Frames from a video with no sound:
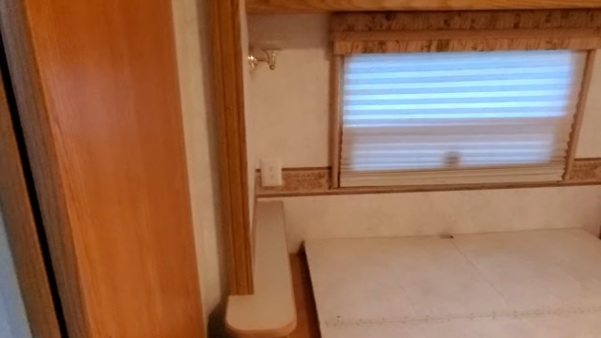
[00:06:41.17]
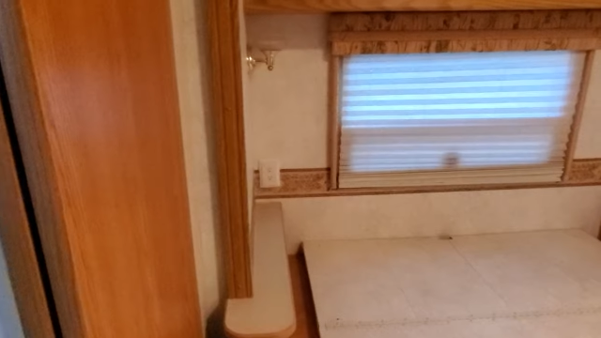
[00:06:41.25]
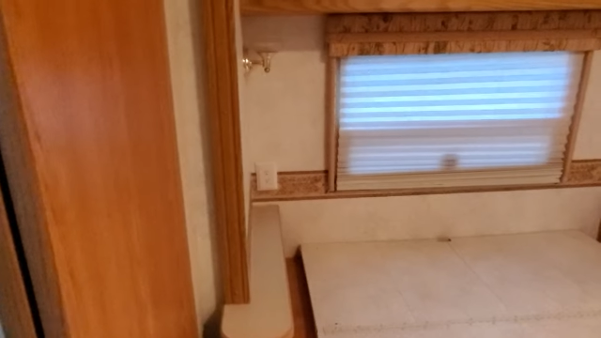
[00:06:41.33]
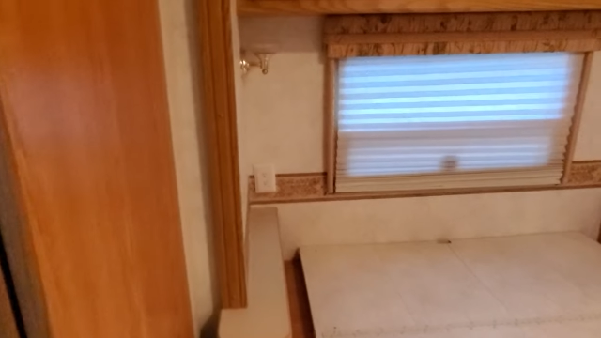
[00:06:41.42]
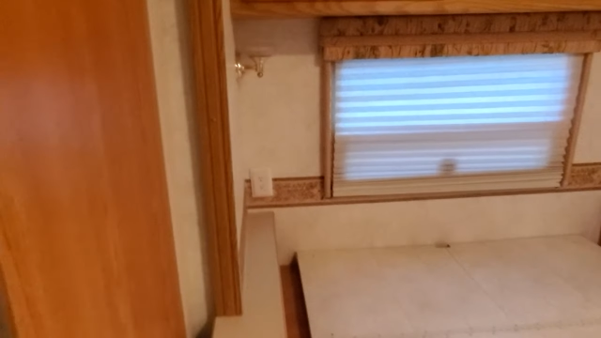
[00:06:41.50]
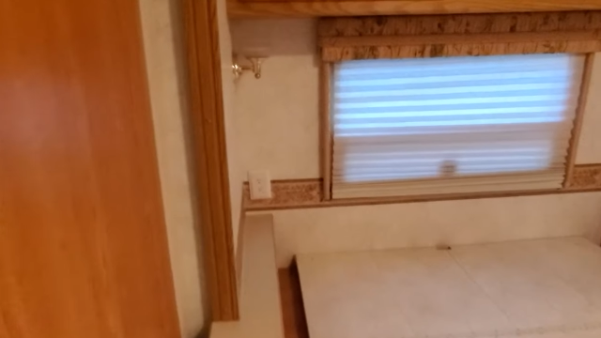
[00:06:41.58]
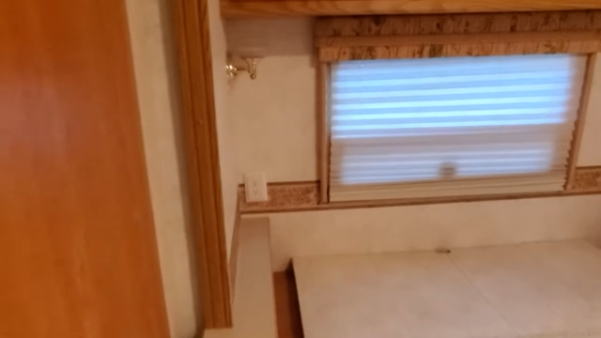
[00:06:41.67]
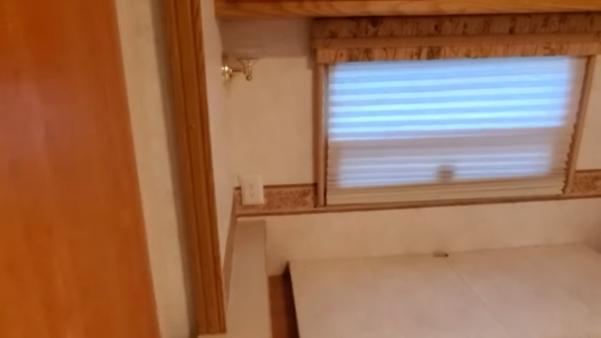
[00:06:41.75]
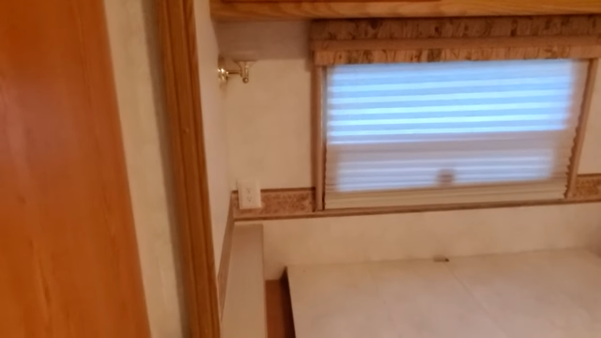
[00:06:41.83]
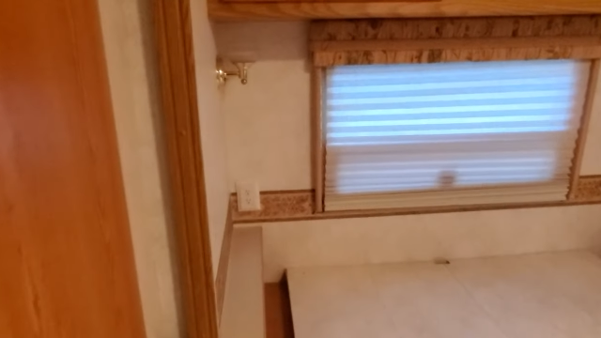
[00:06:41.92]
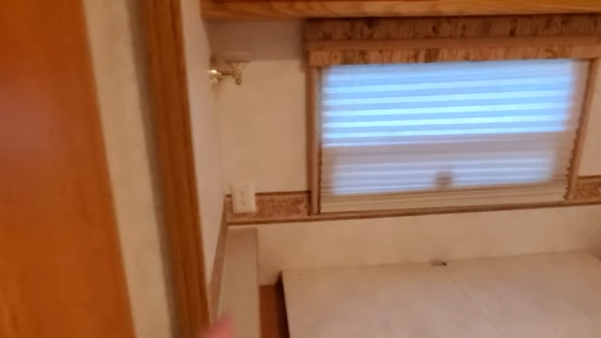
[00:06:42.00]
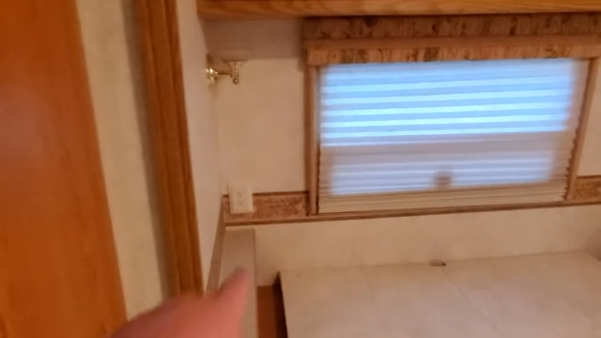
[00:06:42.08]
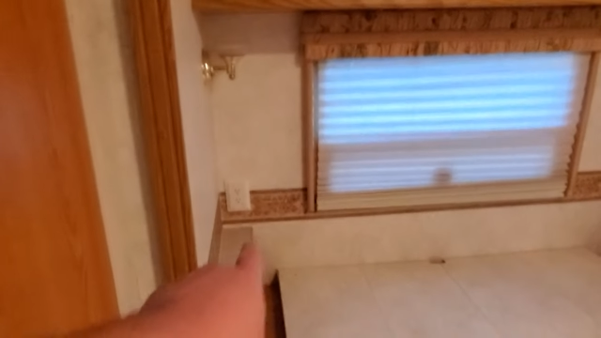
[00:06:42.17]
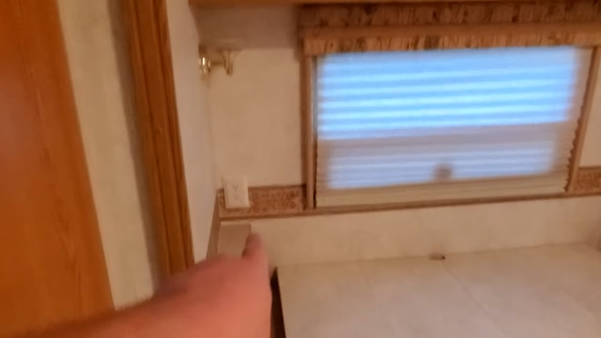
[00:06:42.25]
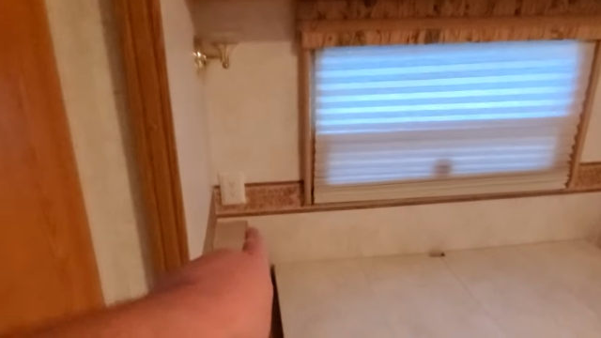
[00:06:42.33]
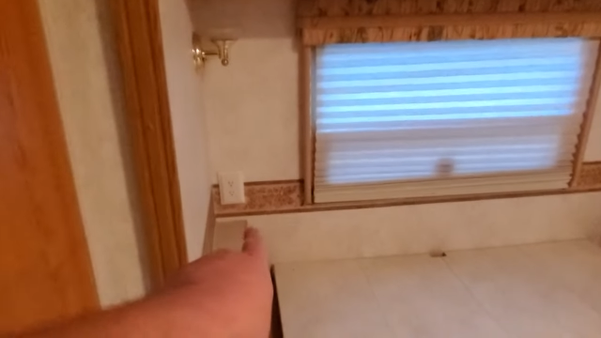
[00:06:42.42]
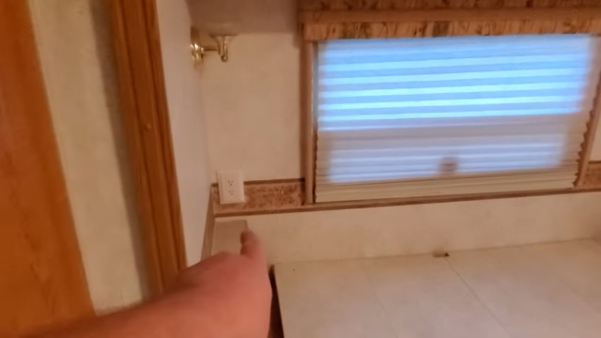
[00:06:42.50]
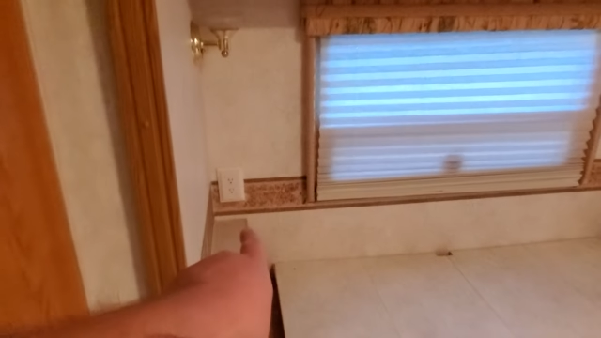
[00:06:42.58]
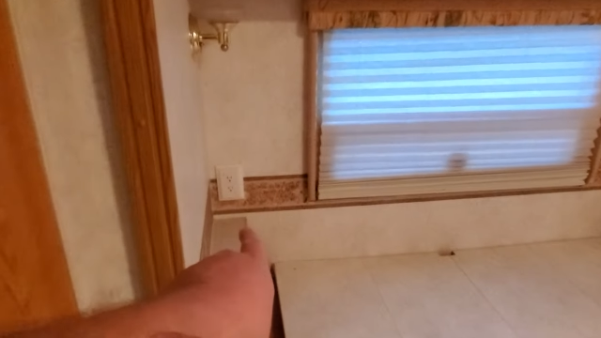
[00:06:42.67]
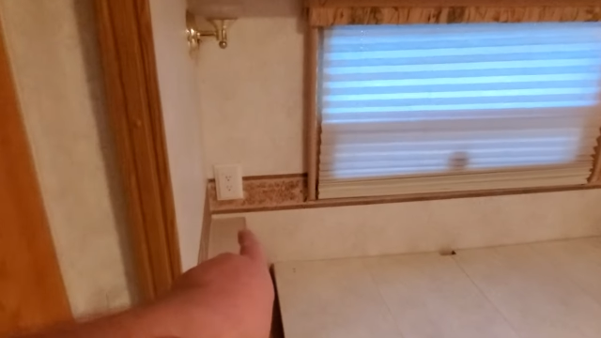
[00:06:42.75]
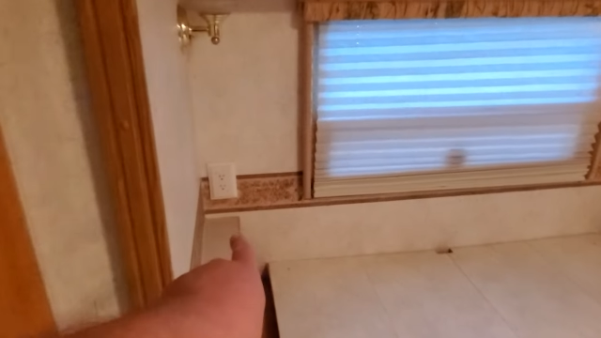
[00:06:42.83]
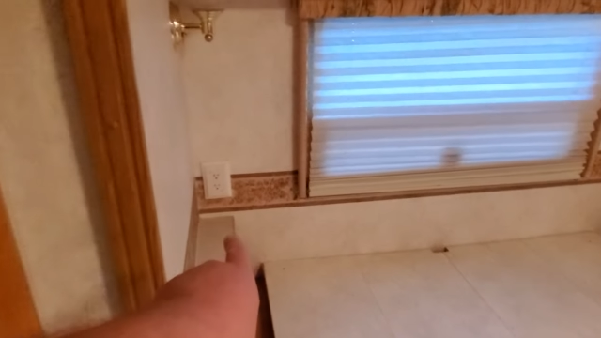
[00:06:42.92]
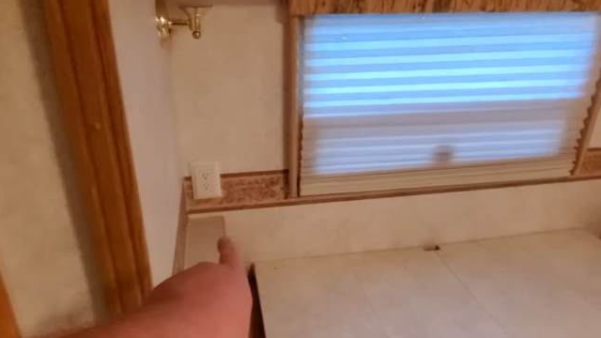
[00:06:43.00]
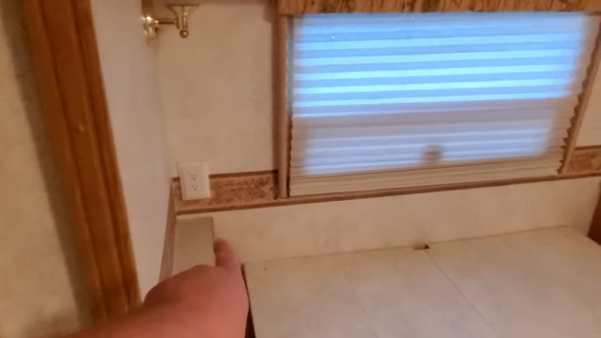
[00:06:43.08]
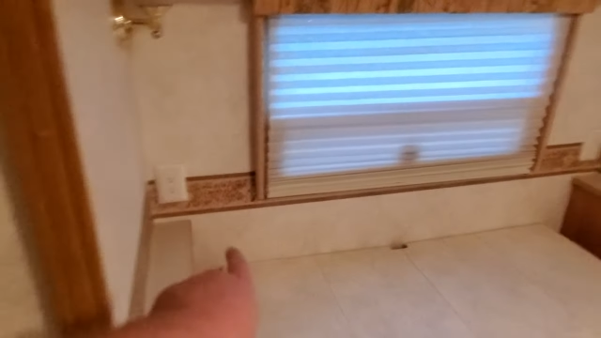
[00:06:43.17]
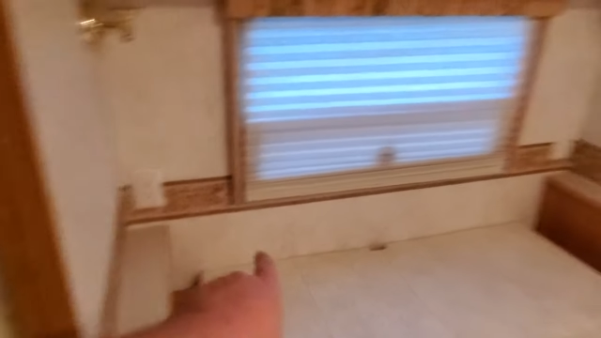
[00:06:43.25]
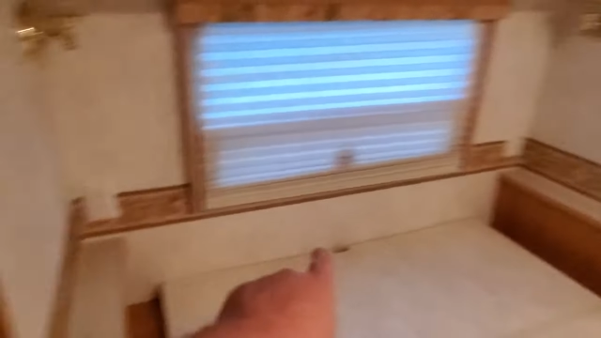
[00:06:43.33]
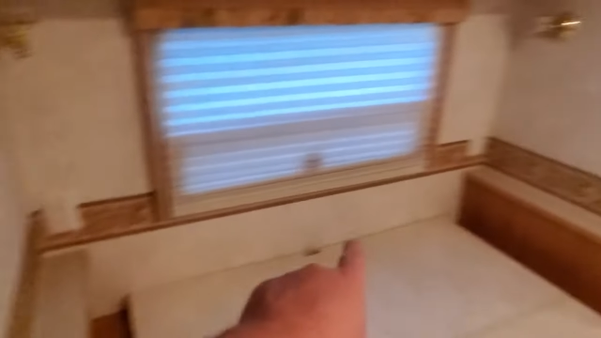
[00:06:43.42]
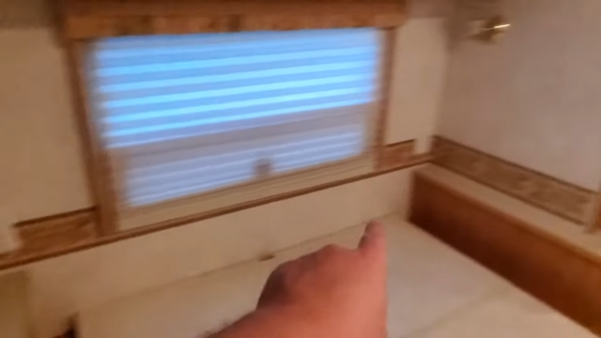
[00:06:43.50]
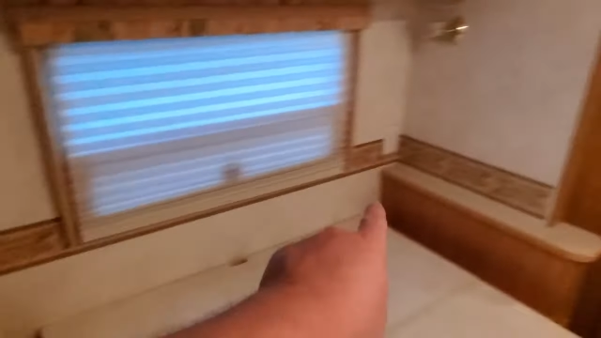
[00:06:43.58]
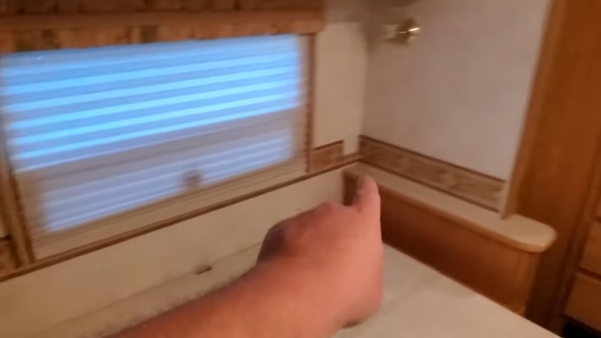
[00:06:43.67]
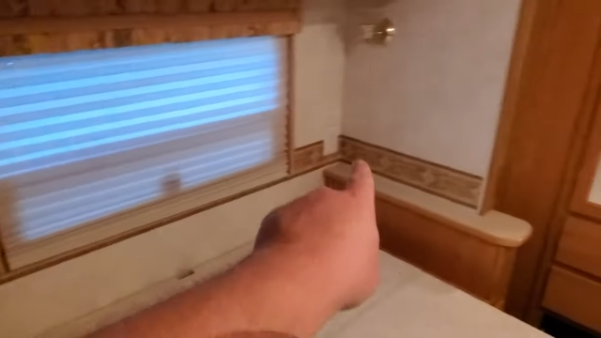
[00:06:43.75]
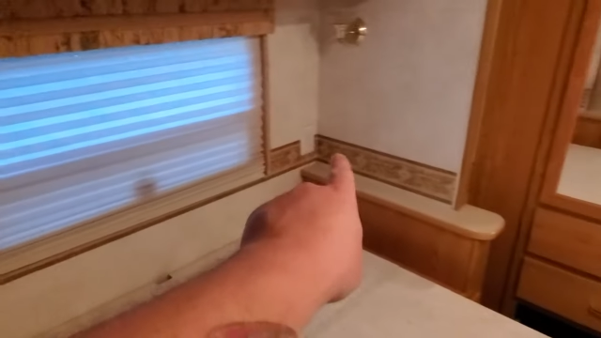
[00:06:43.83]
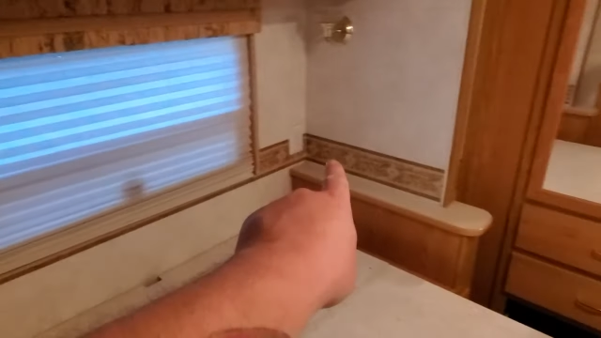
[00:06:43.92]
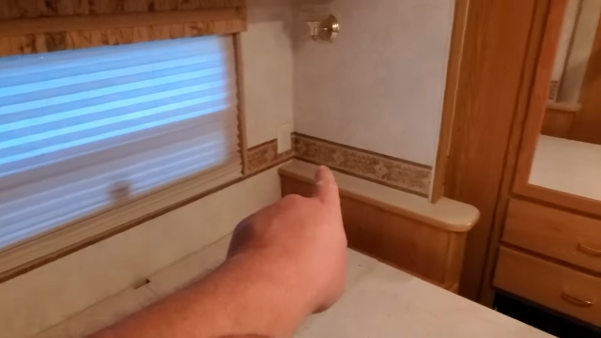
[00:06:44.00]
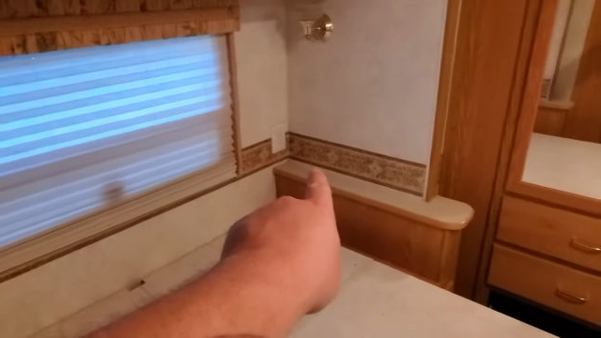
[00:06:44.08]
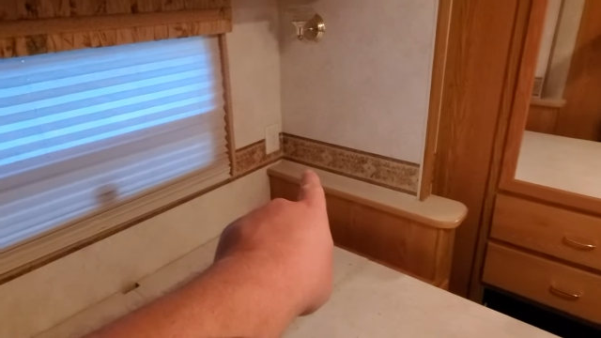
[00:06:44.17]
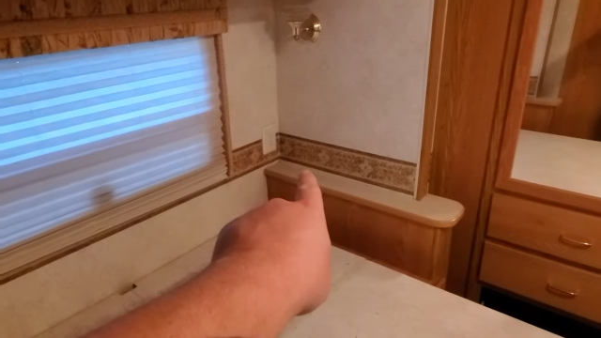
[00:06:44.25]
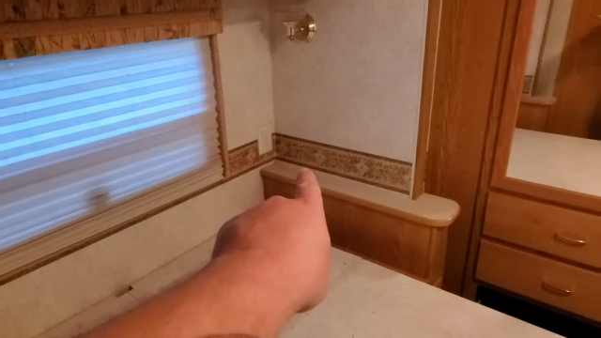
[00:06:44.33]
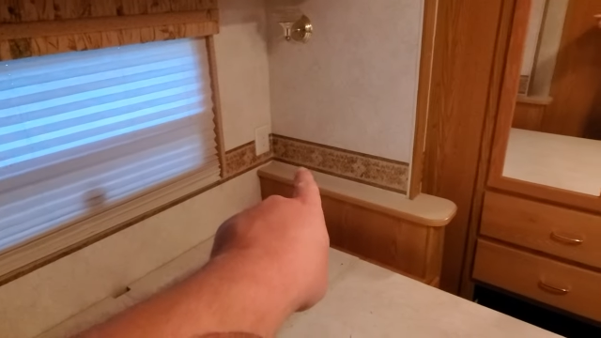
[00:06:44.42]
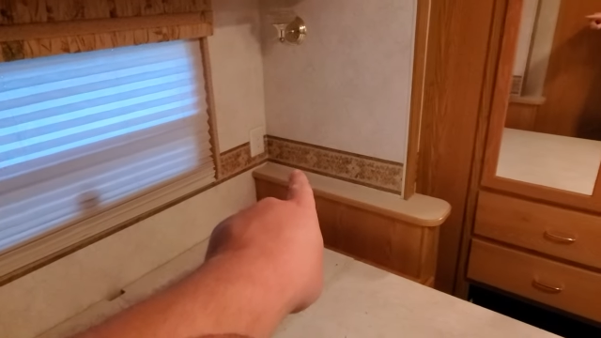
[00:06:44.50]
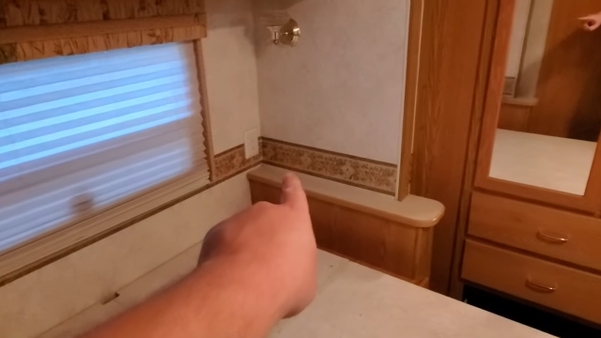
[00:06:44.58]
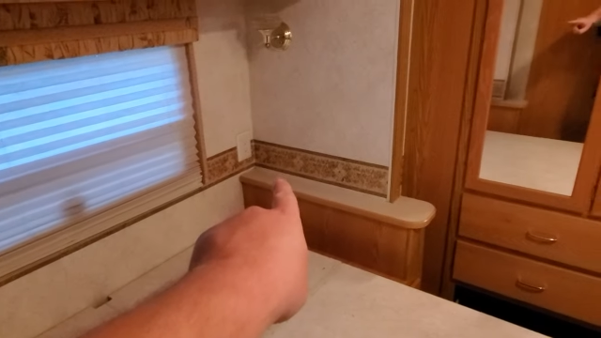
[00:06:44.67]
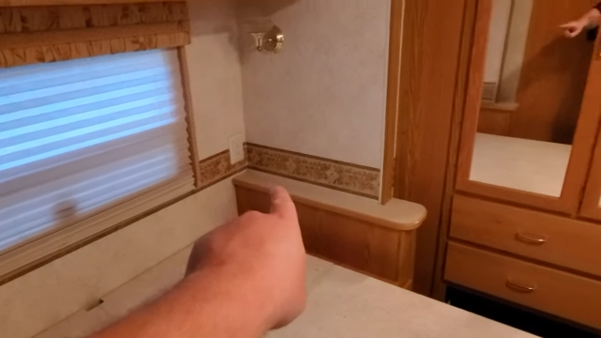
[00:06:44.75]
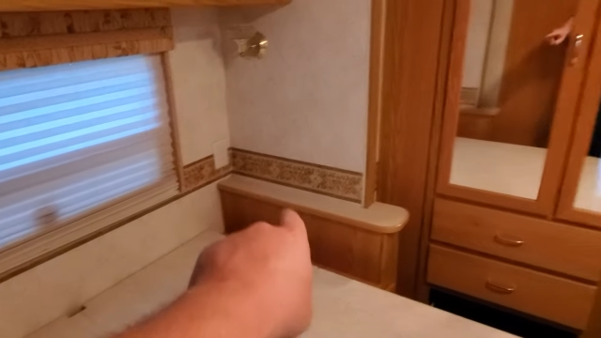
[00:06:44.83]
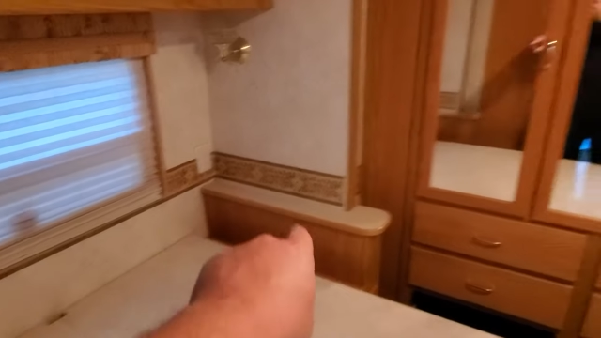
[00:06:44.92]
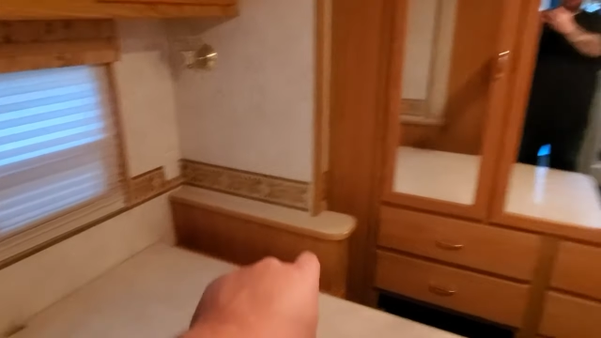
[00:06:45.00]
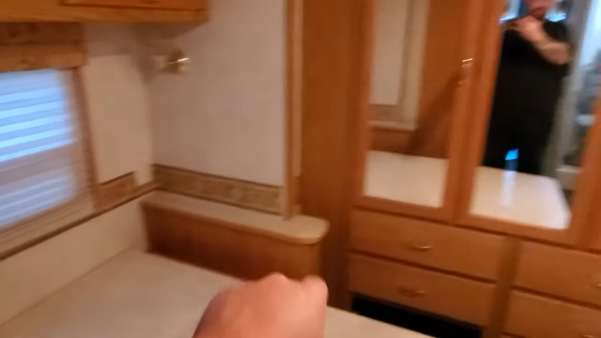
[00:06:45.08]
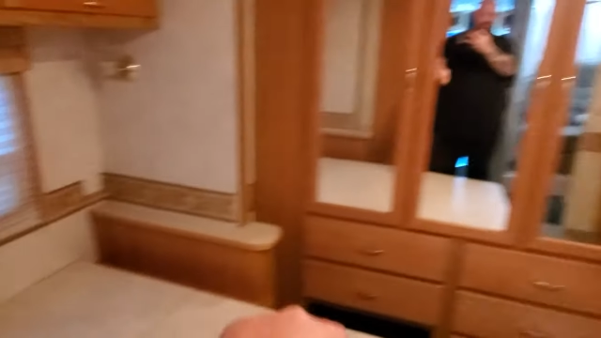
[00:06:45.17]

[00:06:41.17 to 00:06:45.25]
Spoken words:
[unreadable: no face in view]